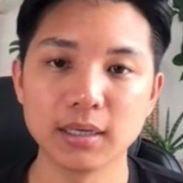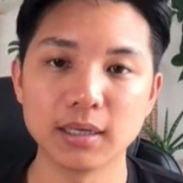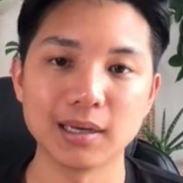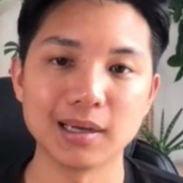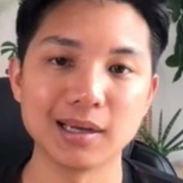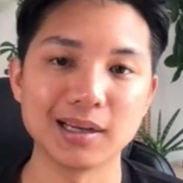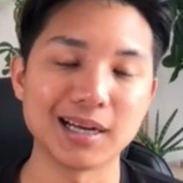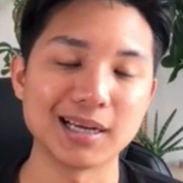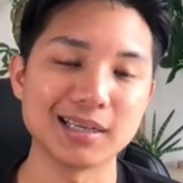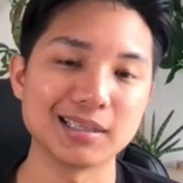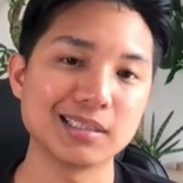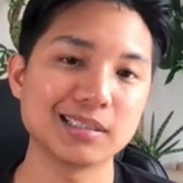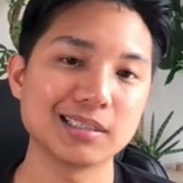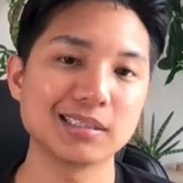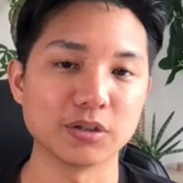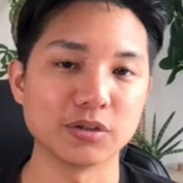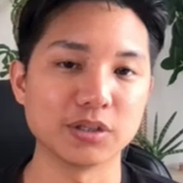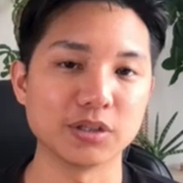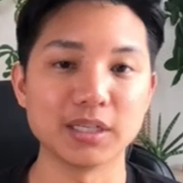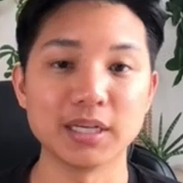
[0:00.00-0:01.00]
And
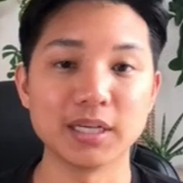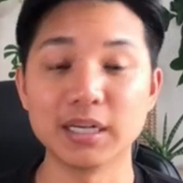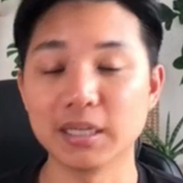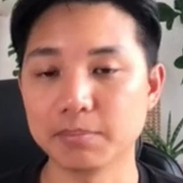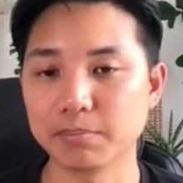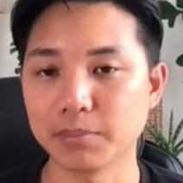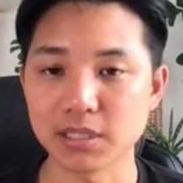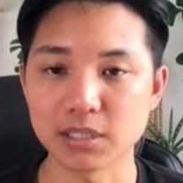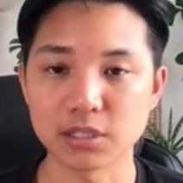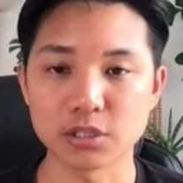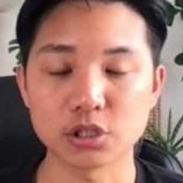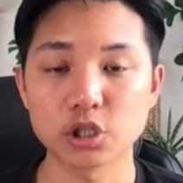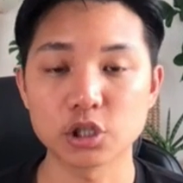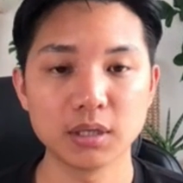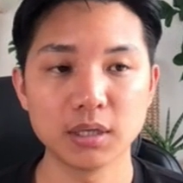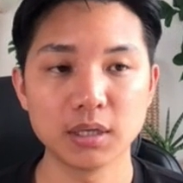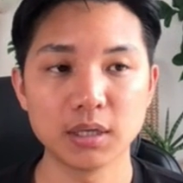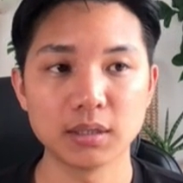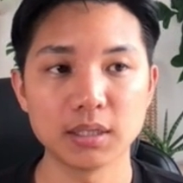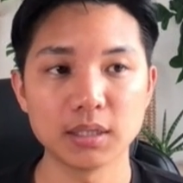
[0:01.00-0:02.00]
ideally, in any business
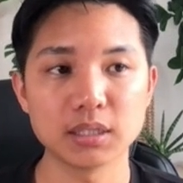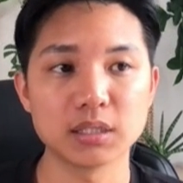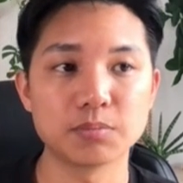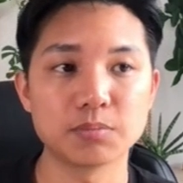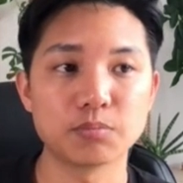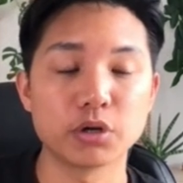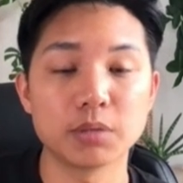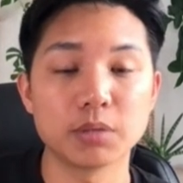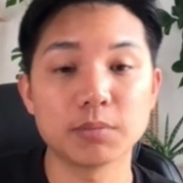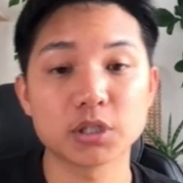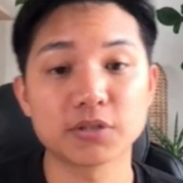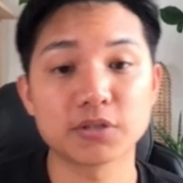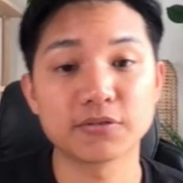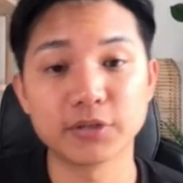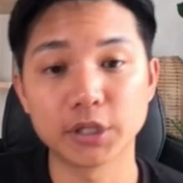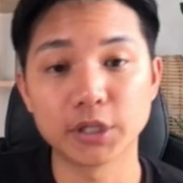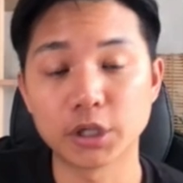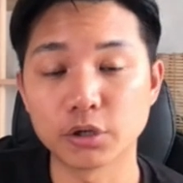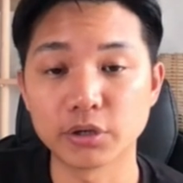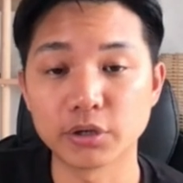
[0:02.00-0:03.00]
terms, this is pretty much
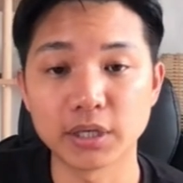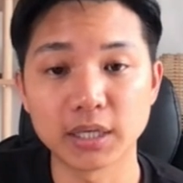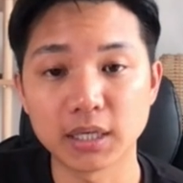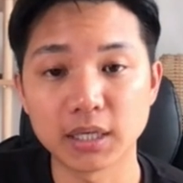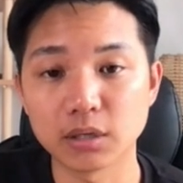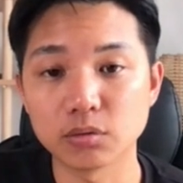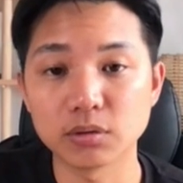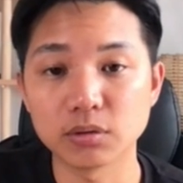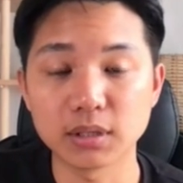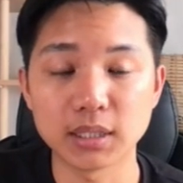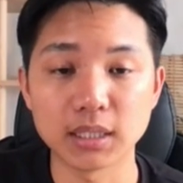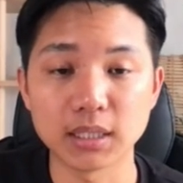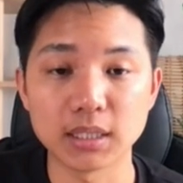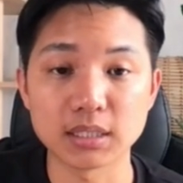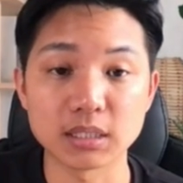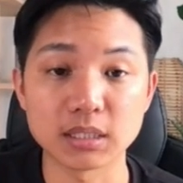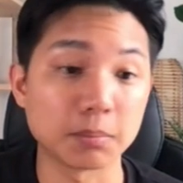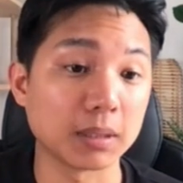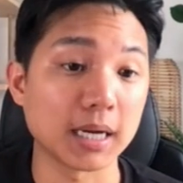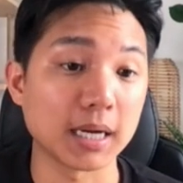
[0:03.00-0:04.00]
figuring out the
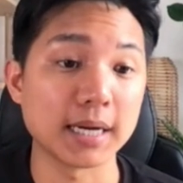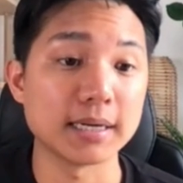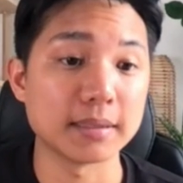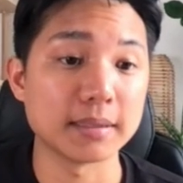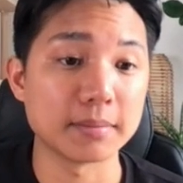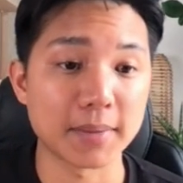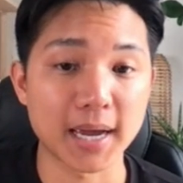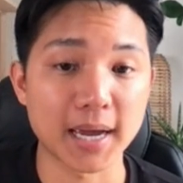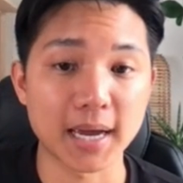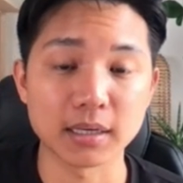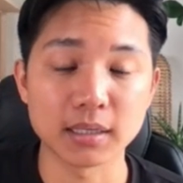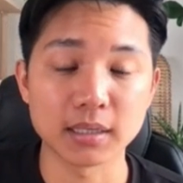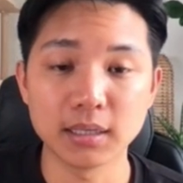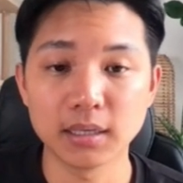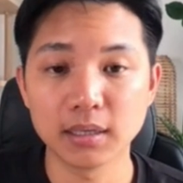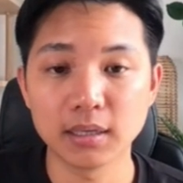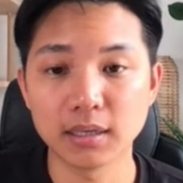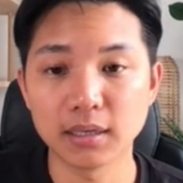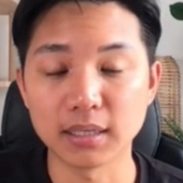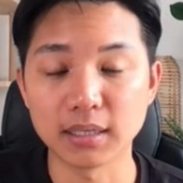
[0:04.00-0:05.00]
supply and demand
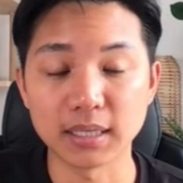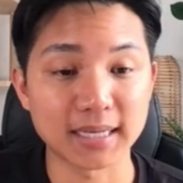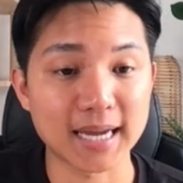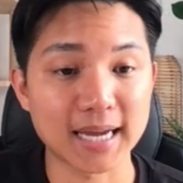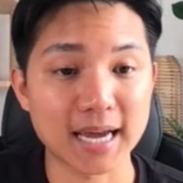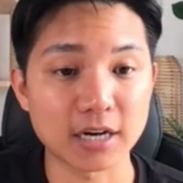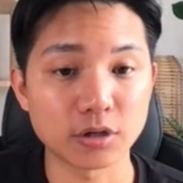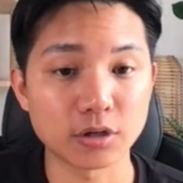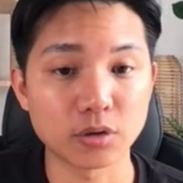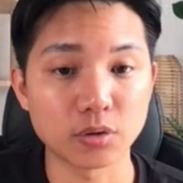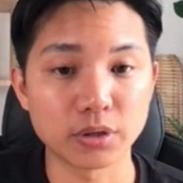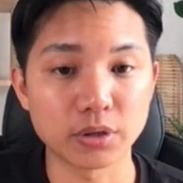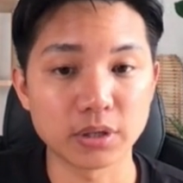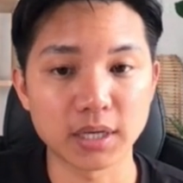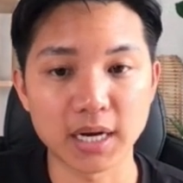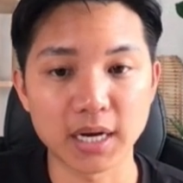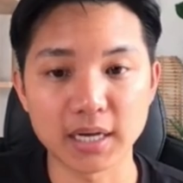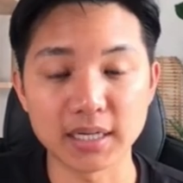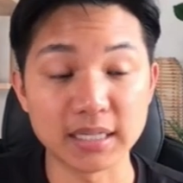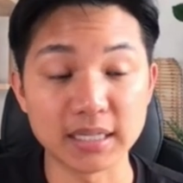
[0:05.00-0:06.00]
in a category,
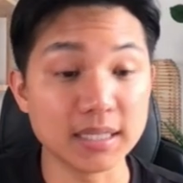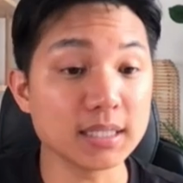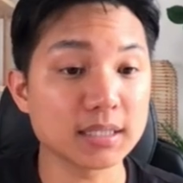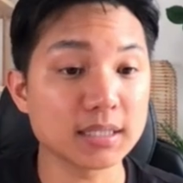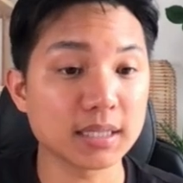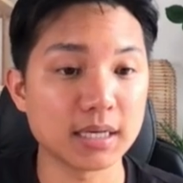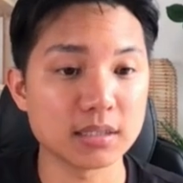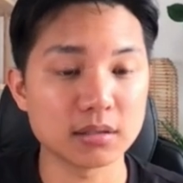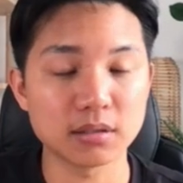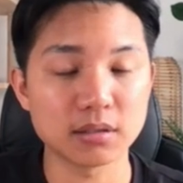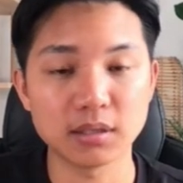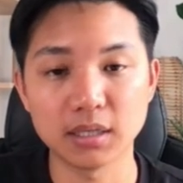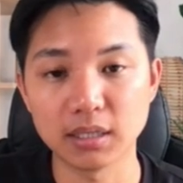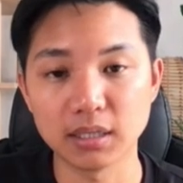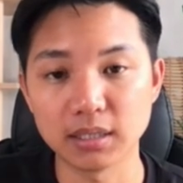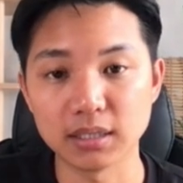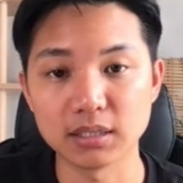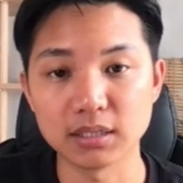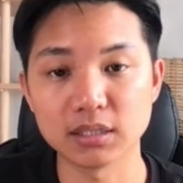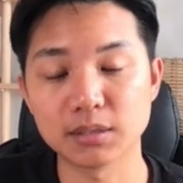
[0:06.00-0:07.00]
and in this case,
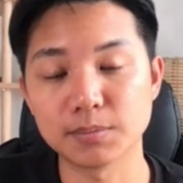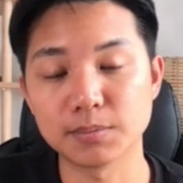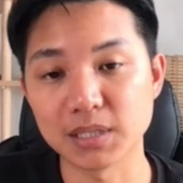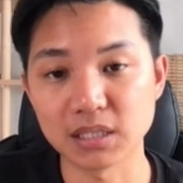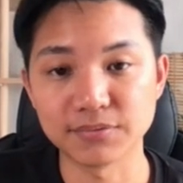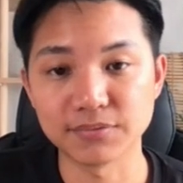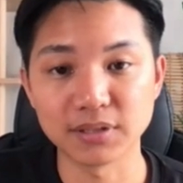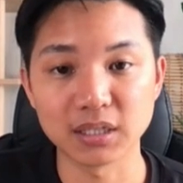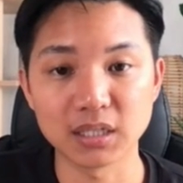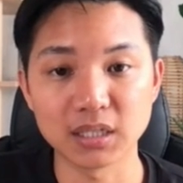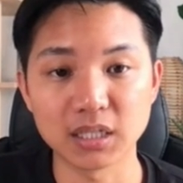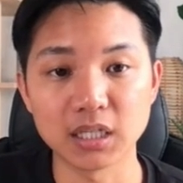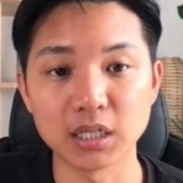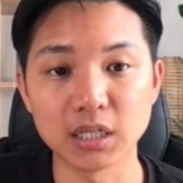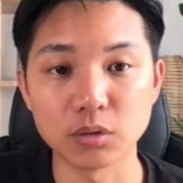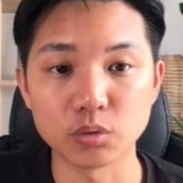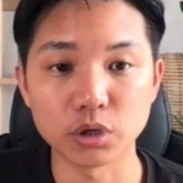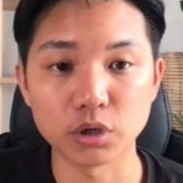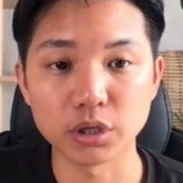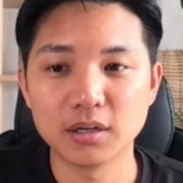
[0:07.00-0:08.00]
in a specific
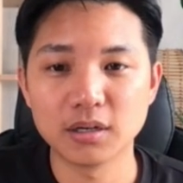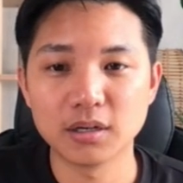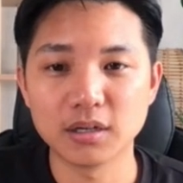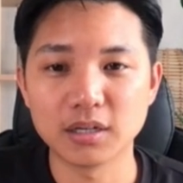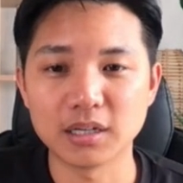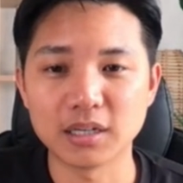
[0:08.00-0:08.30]
keyword.